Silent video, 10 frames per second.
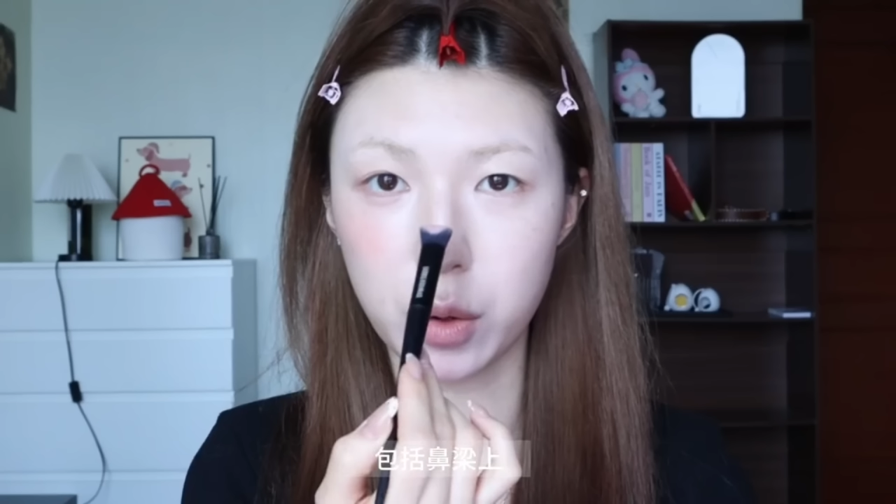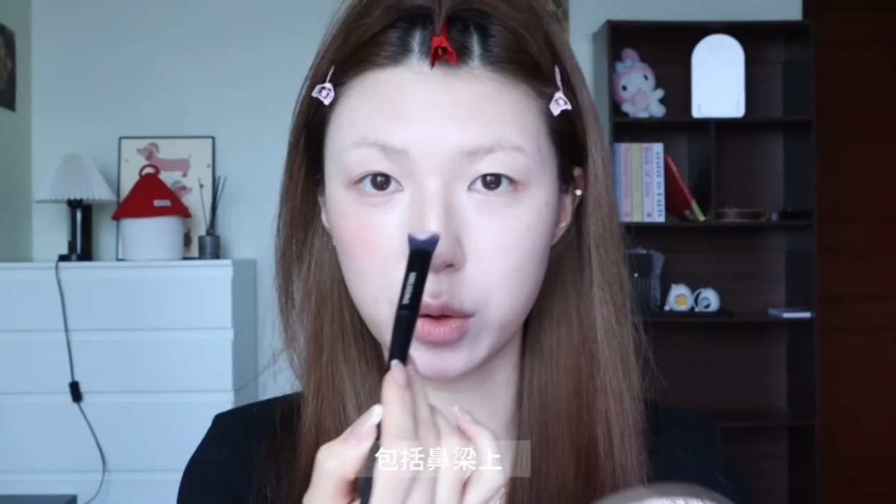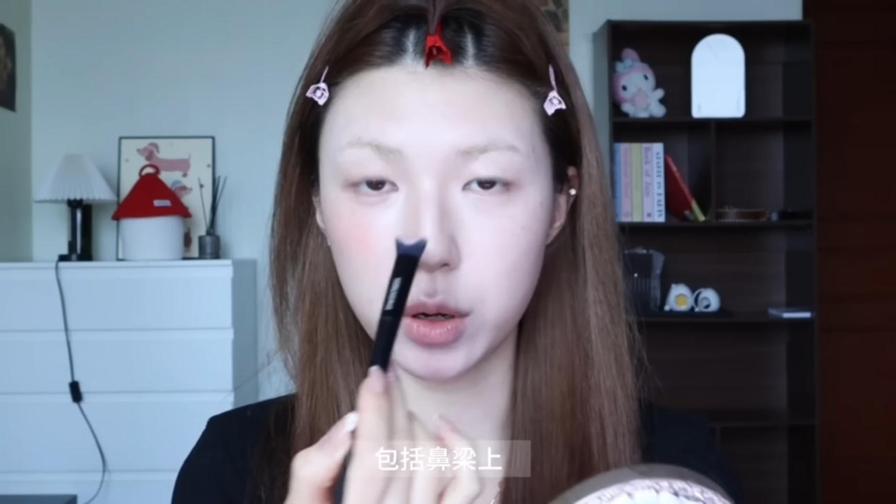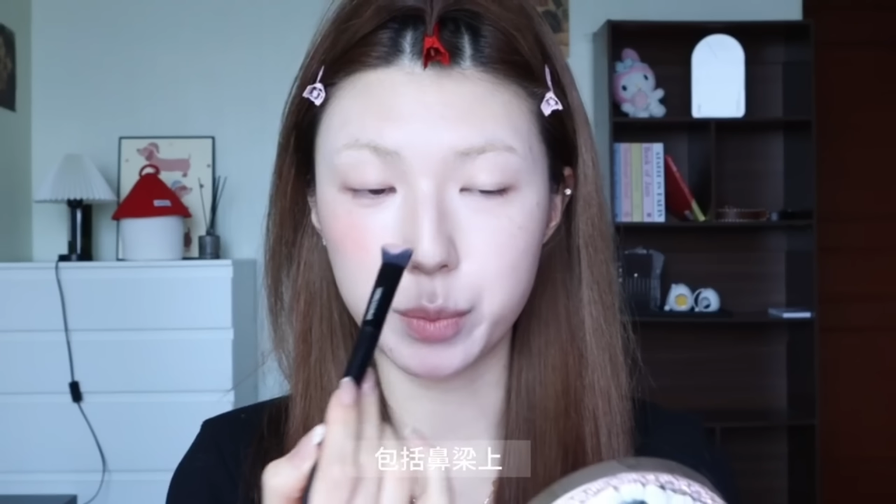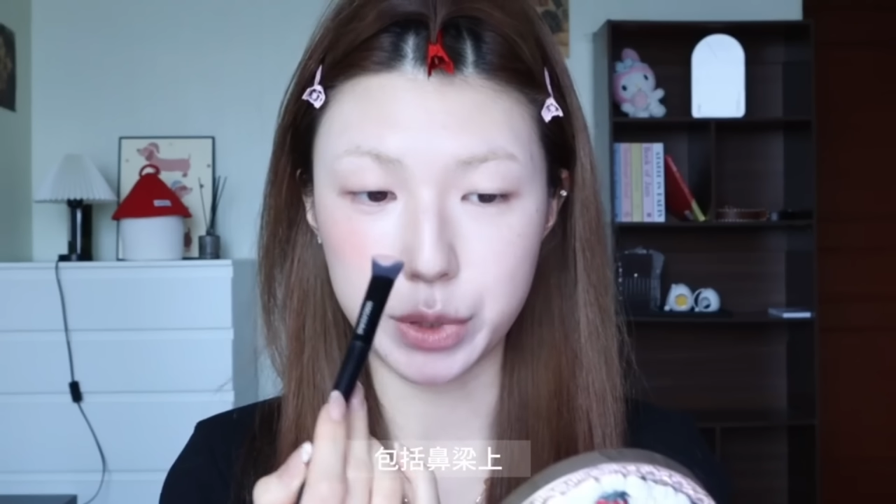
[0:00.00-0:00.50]

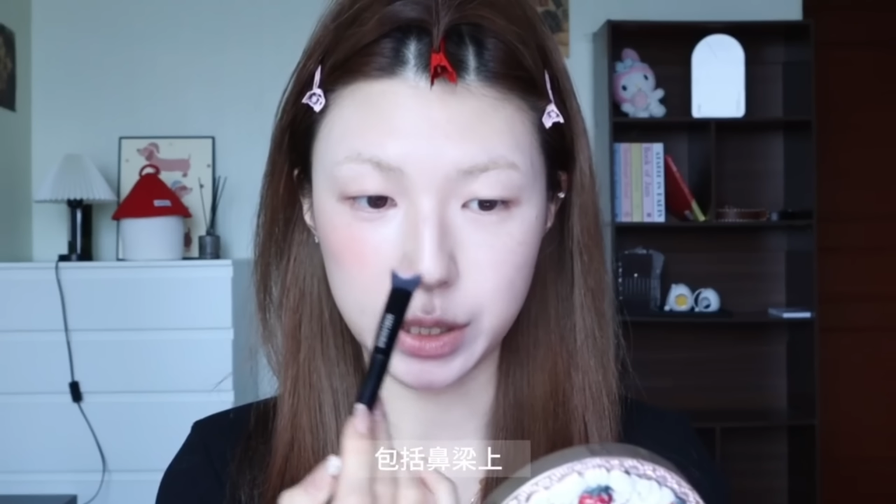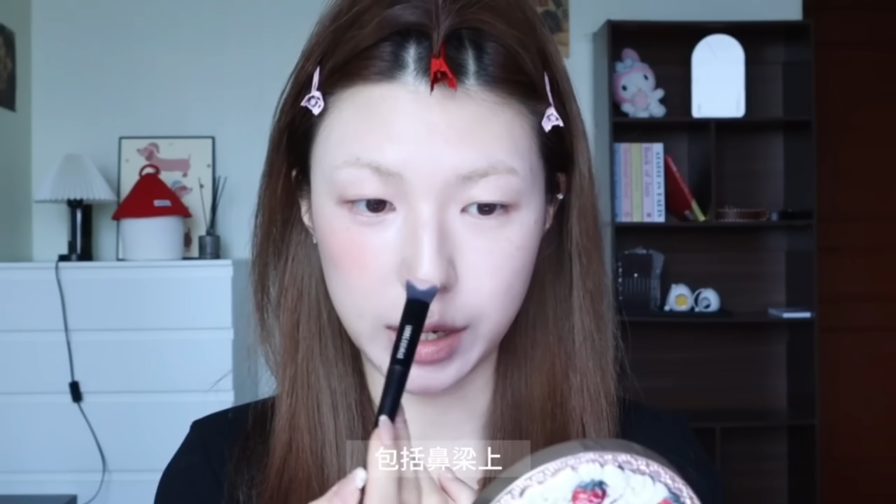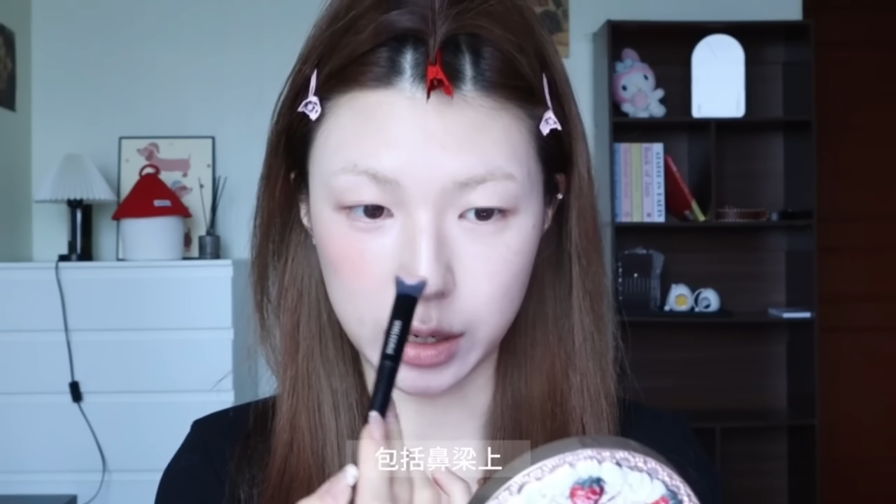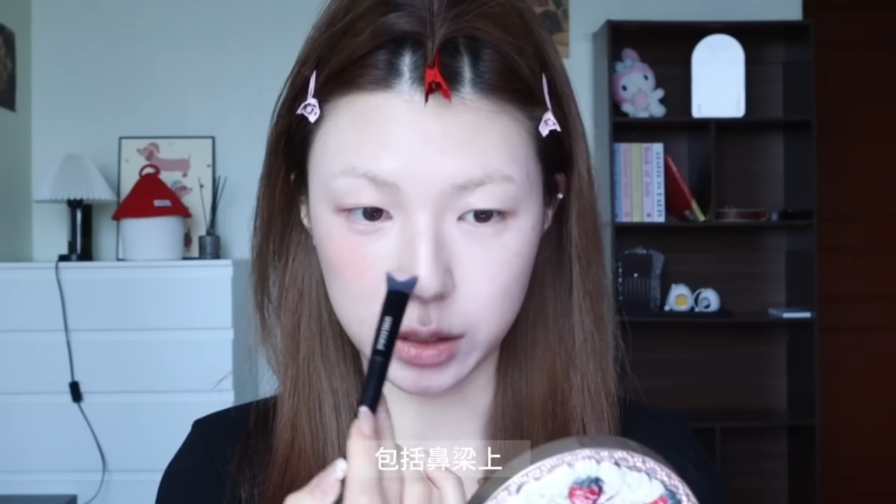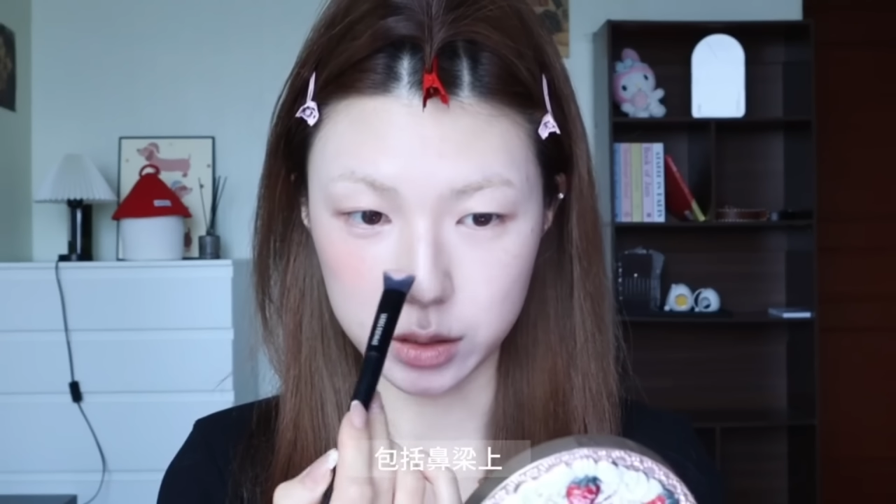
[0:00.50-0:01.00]
onto the
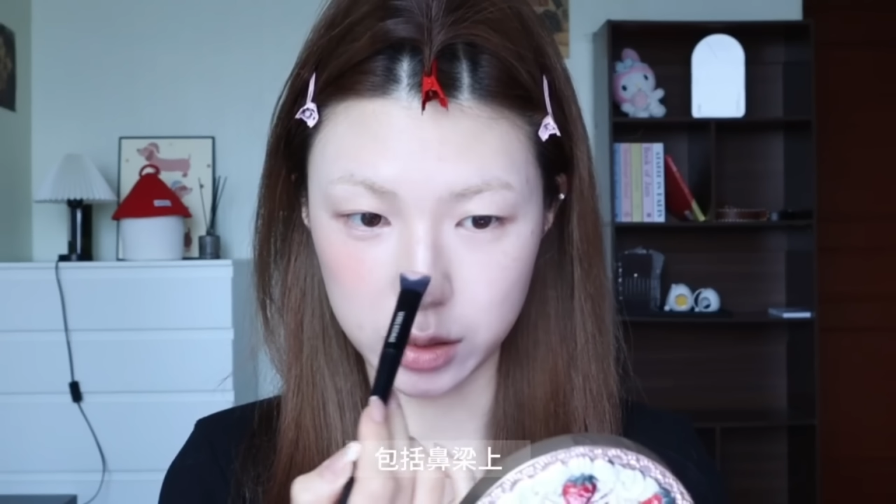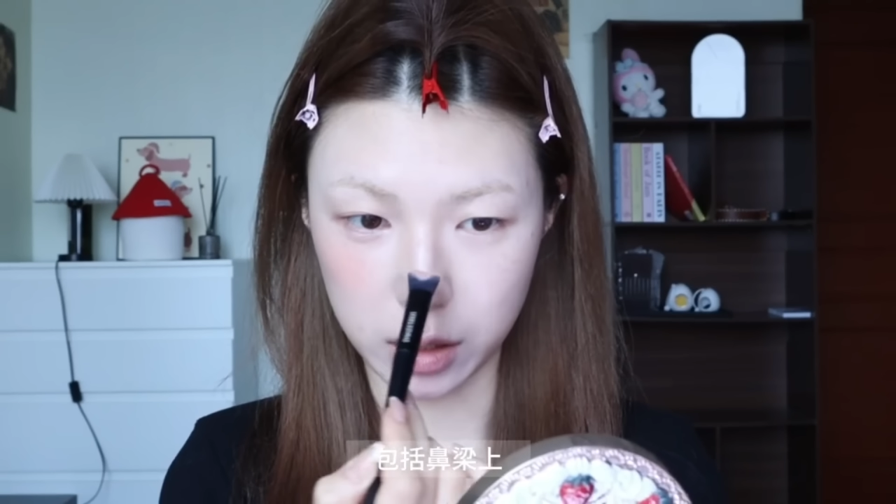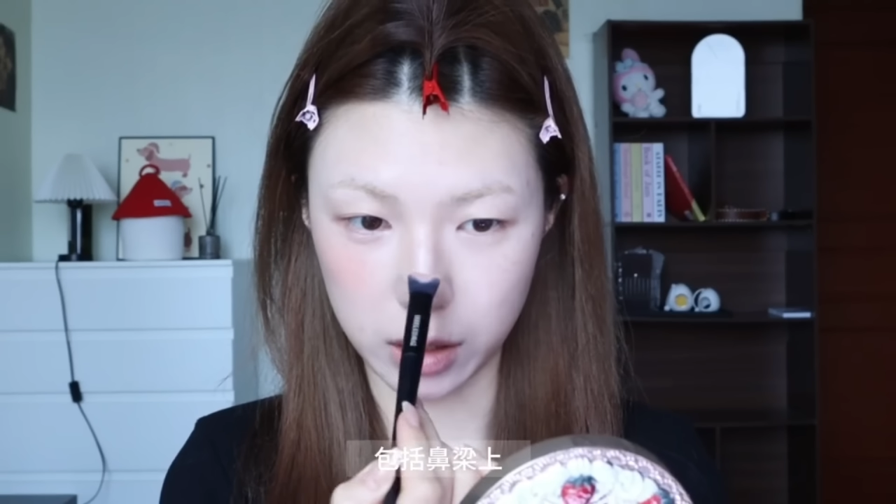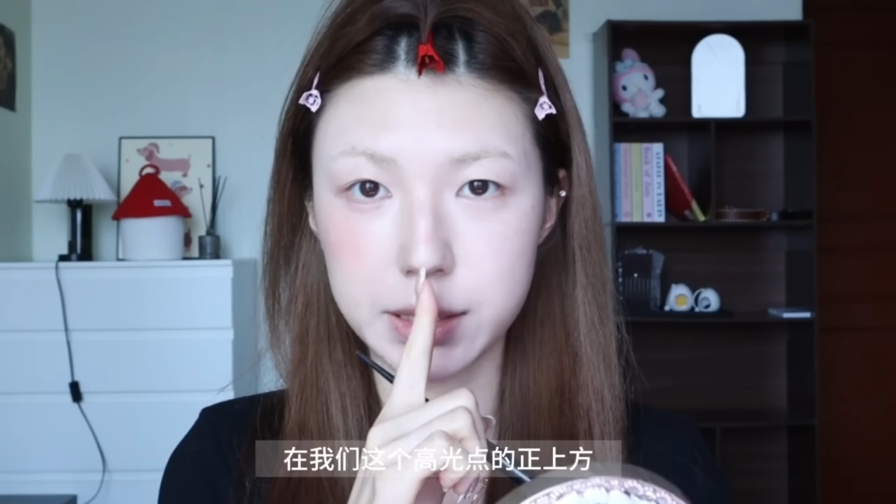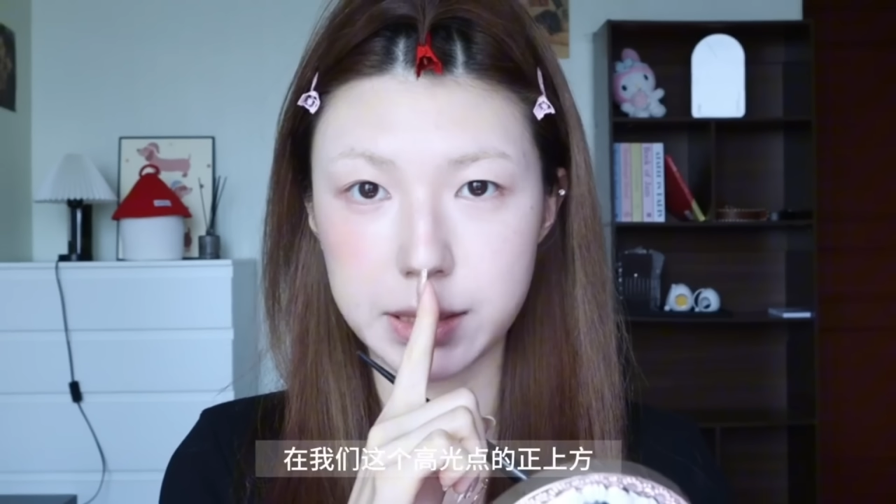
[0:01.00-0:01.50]
nose,
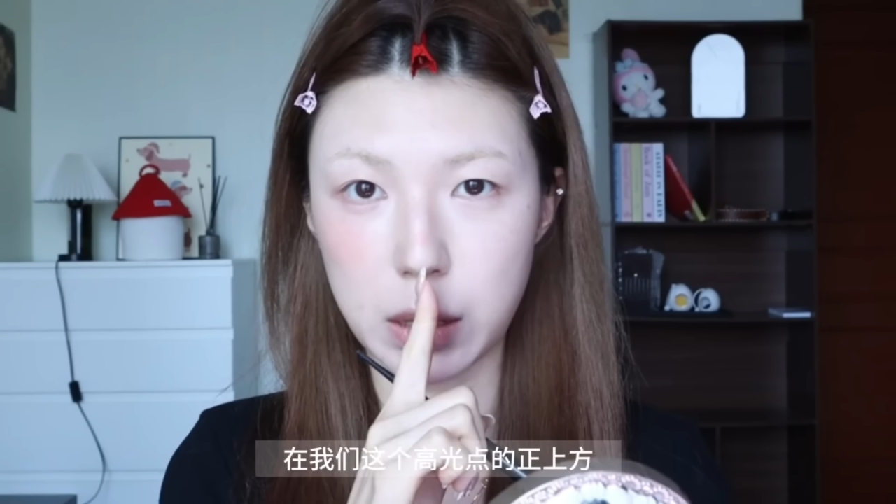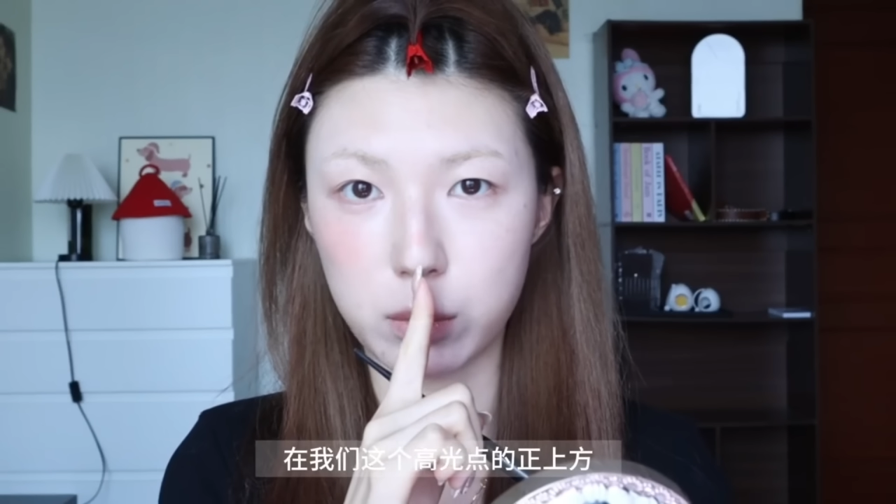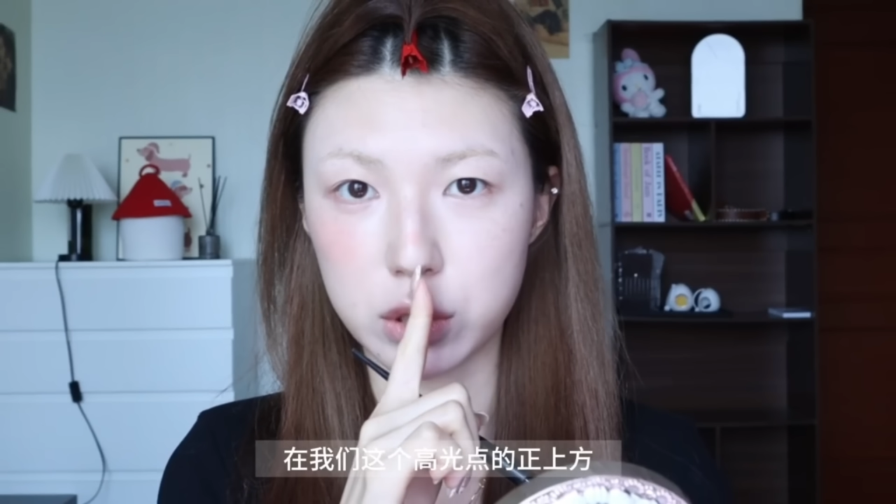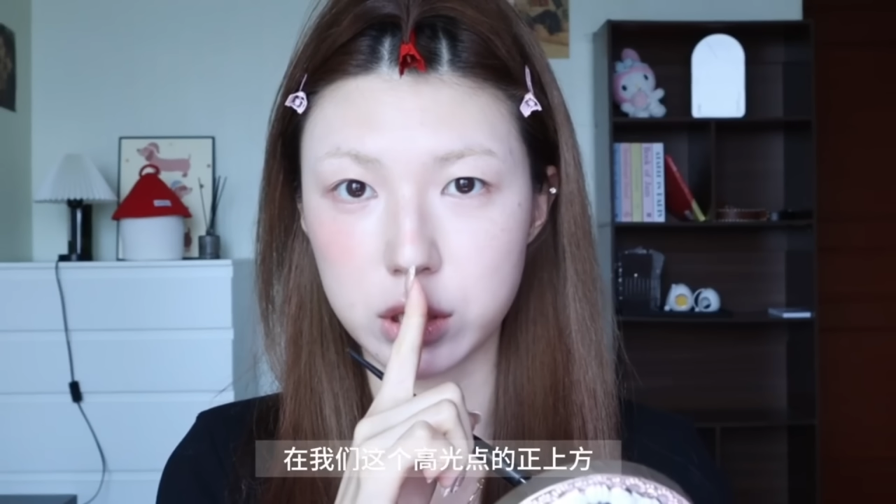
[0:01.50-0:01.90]
layering it